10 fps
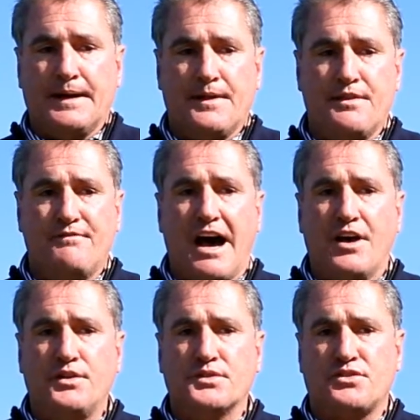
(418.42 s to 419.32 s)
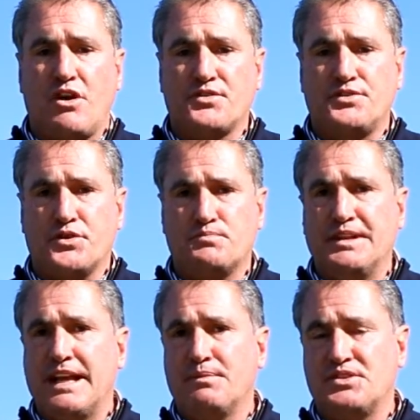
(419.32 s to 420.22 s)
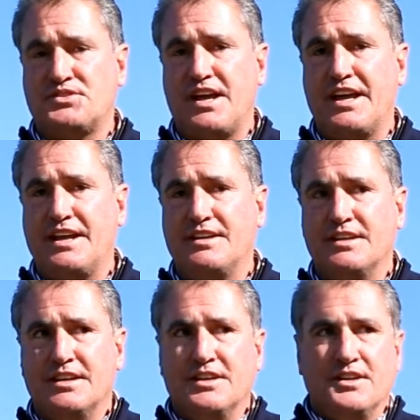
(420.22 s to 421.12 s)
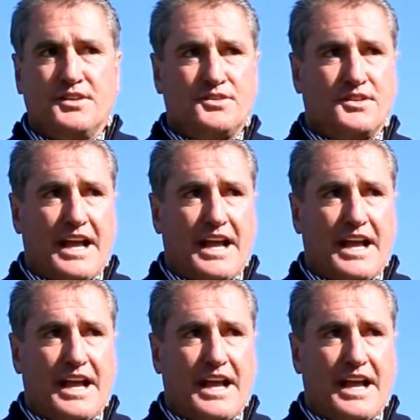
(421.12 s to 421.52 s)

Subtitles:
The value is also being able to say to the